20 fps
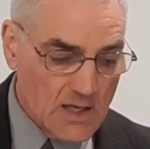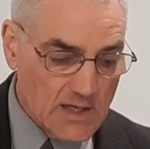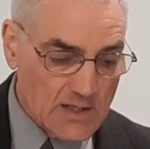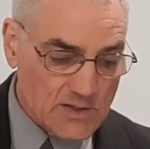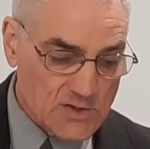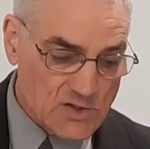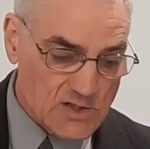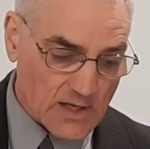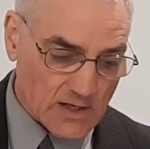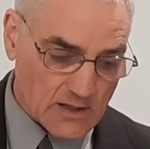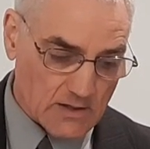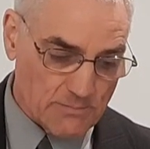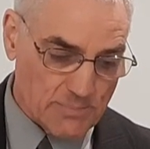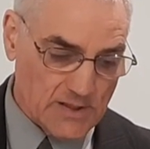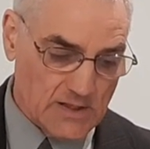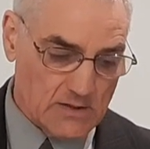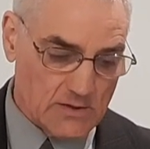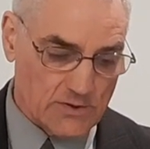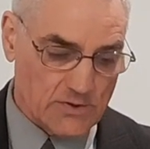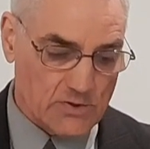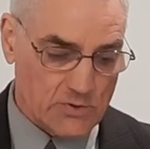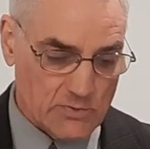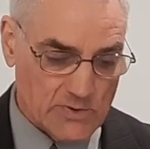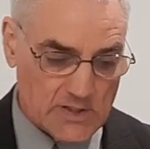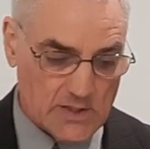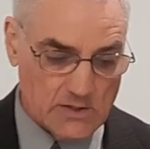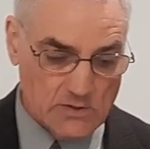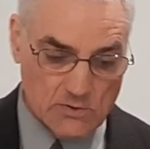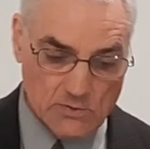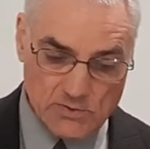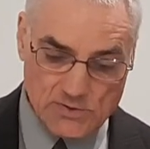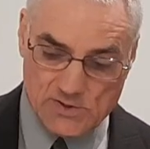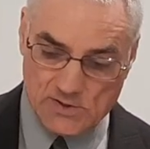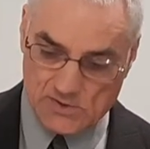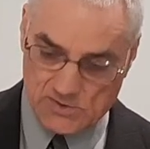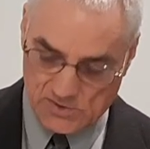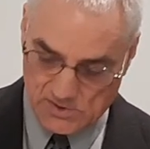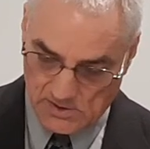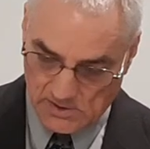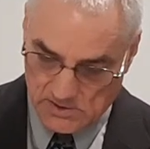in 2 Peter 3,
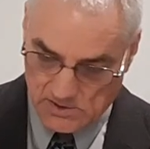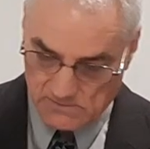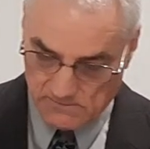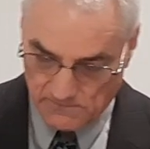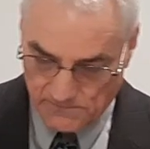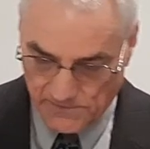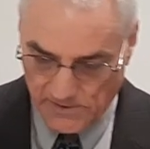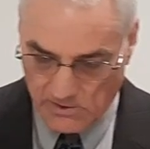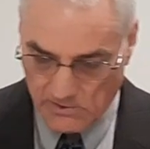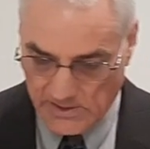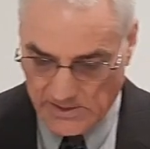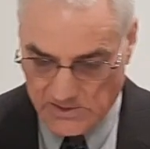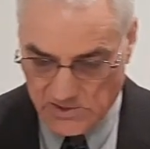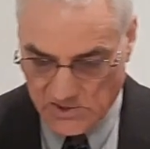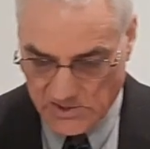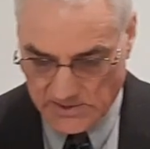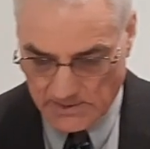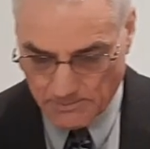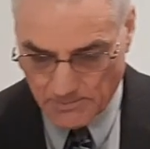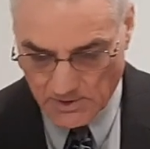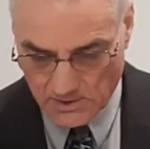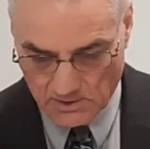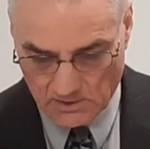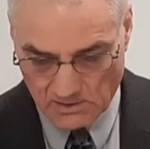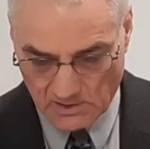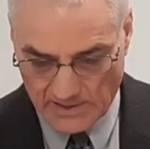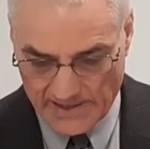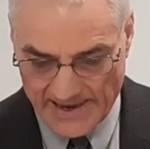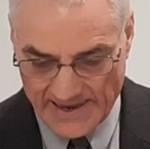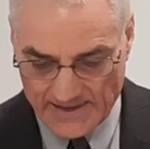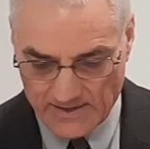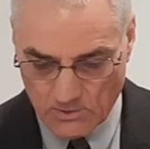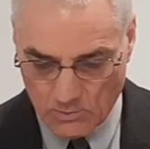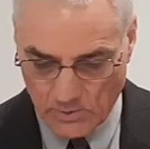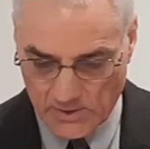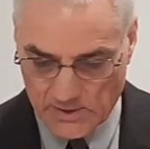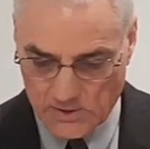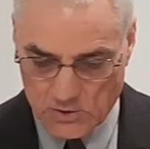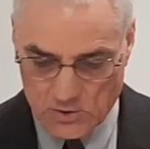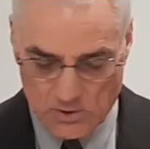uses this very similar
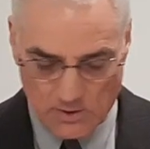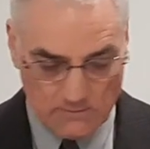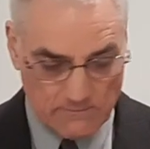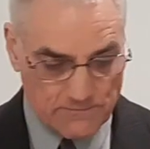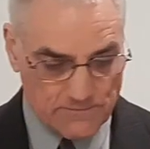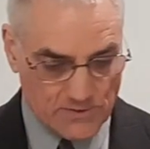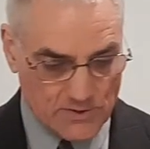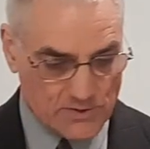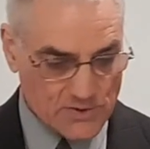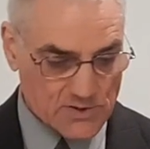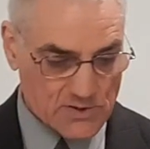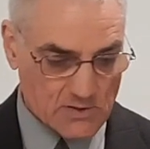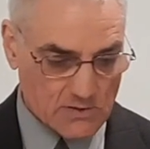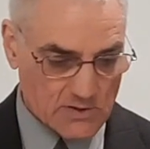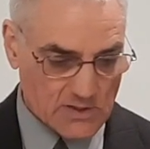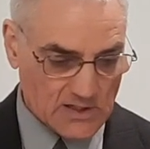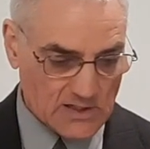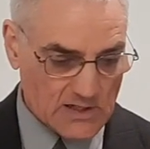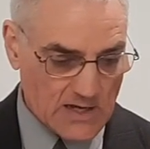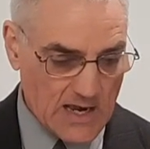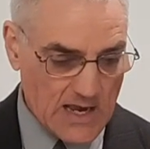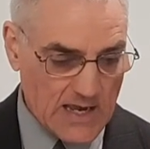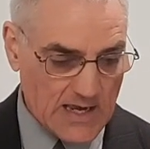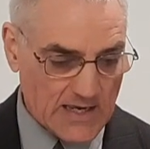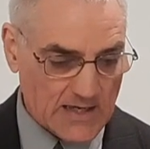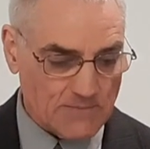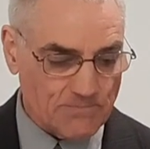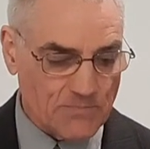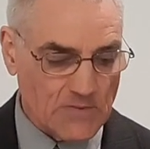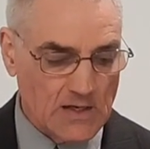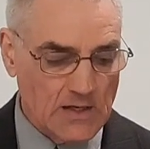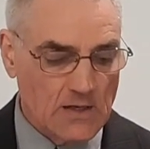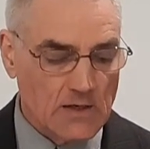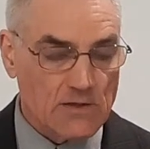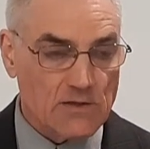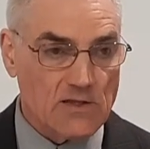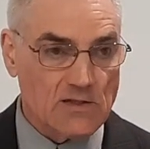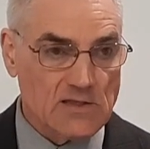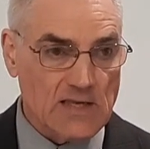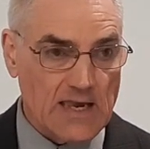language of verse 39
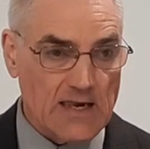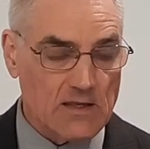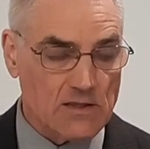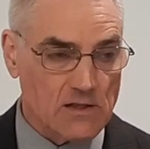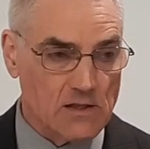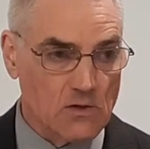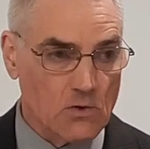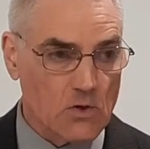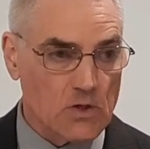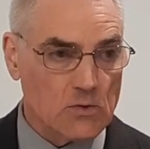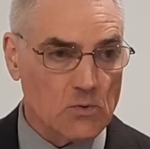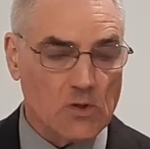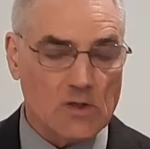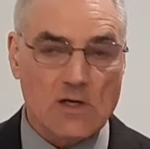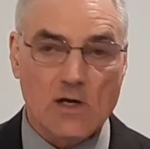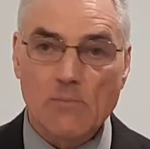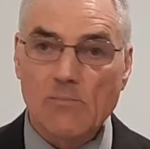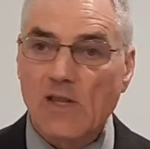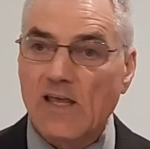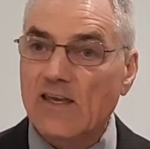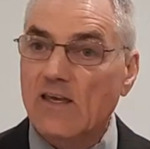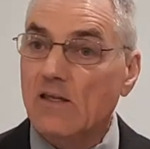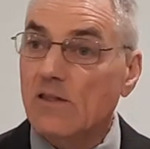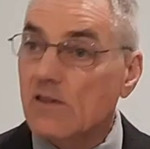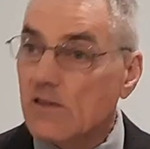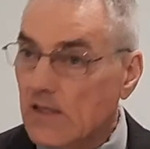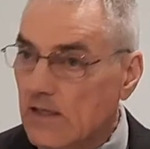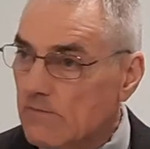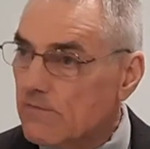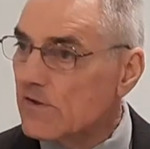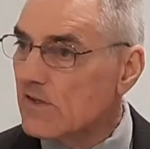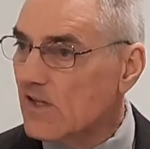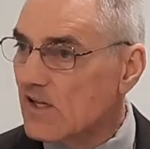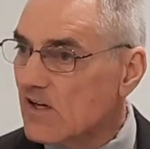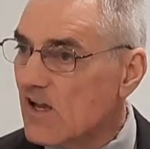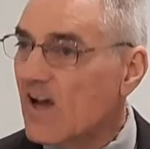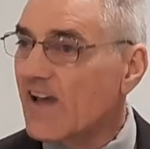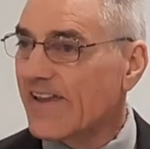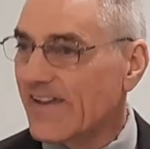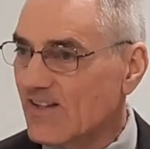the day of the Lord will come like a thief in the
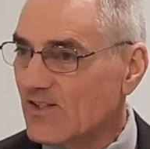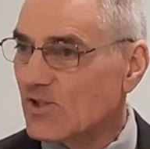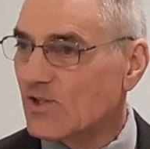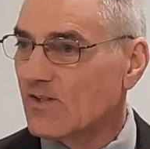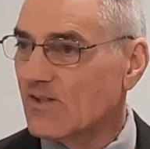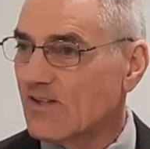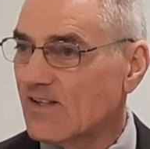night.